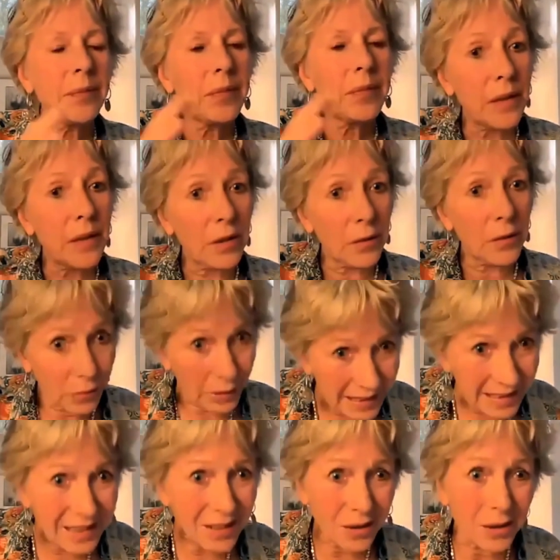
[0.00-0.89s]
the
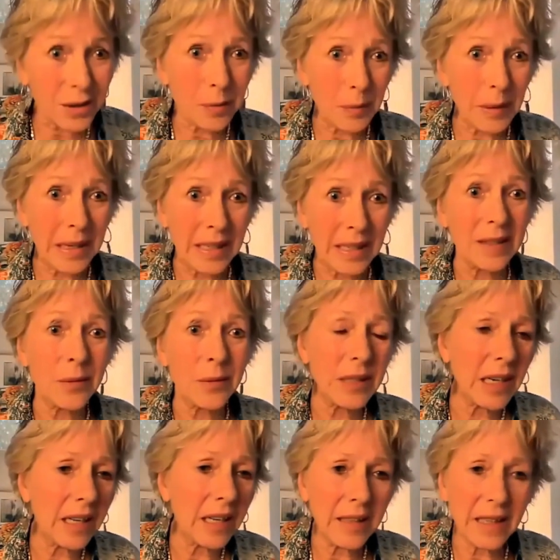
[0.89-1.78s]
research base,
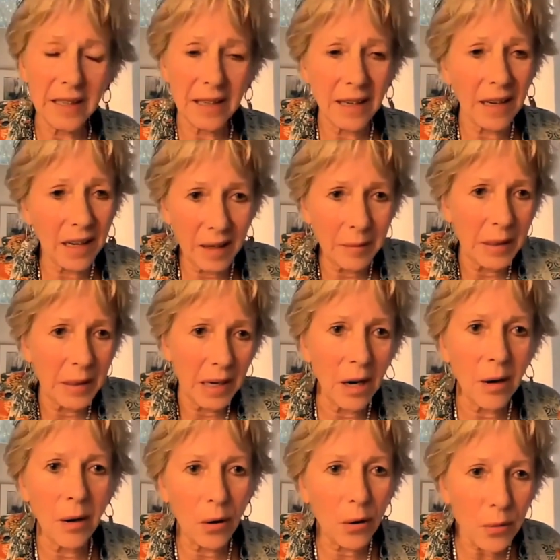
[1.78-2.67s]
which I'm
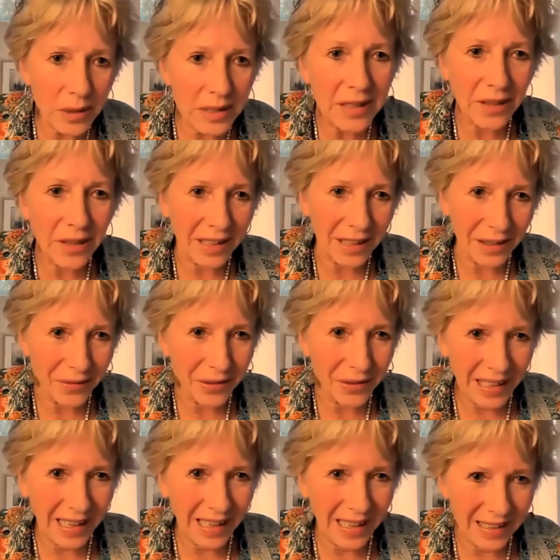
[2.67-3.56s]
always looking for
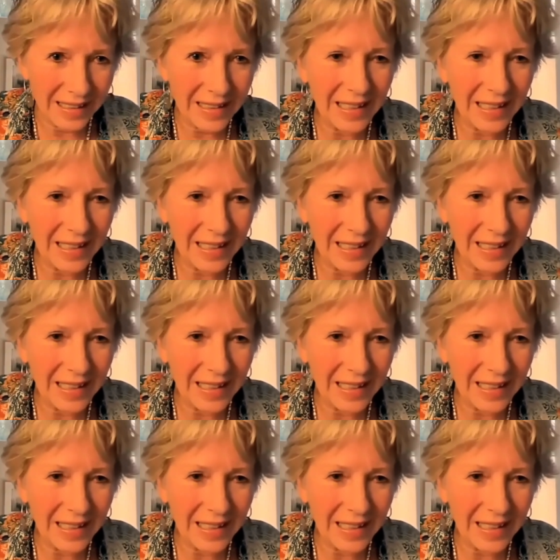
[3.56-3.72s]
that.